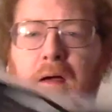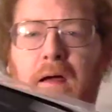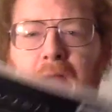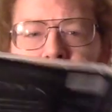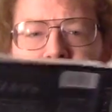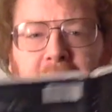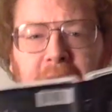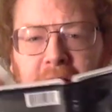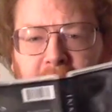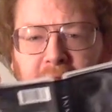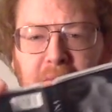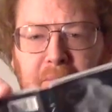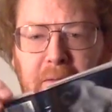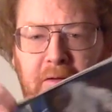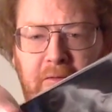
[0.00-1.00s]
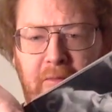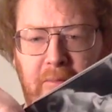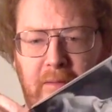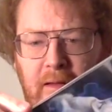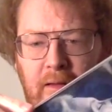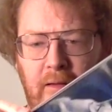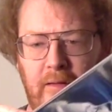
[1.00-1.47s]
I don't think there's a picture
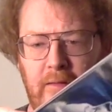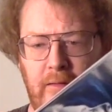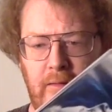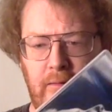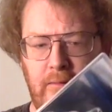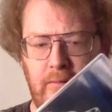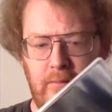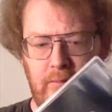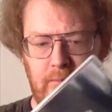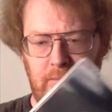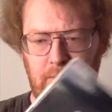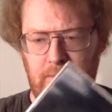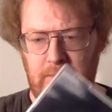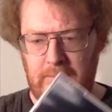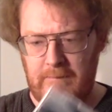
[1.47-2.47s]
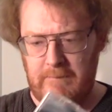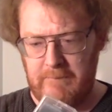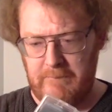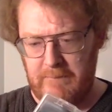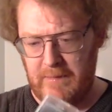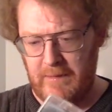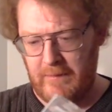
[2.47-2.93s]
behind here.
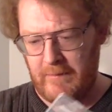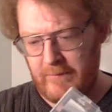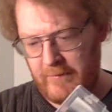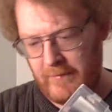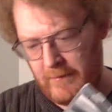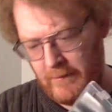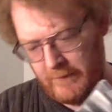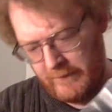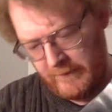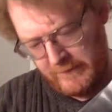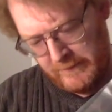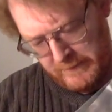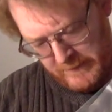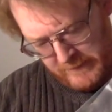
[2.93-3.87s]
But I'll look just to be